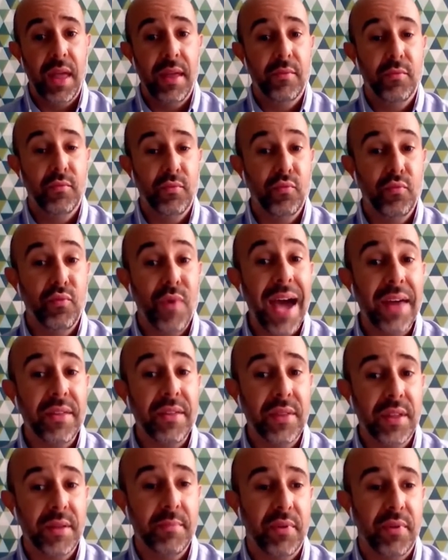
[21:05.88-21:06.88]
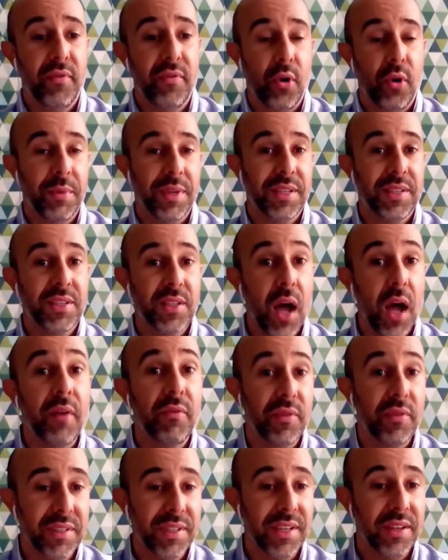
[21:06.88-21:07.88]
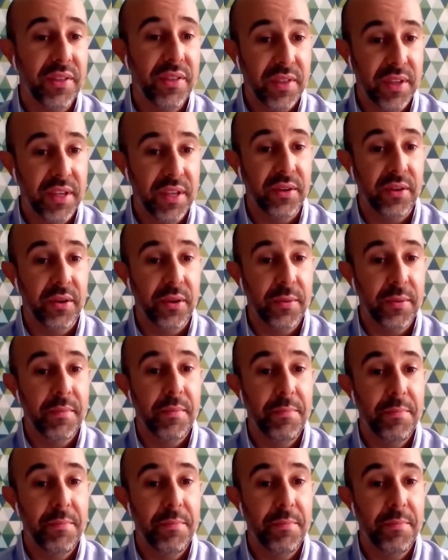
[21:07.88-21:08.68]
rather than performing sovereignty theater,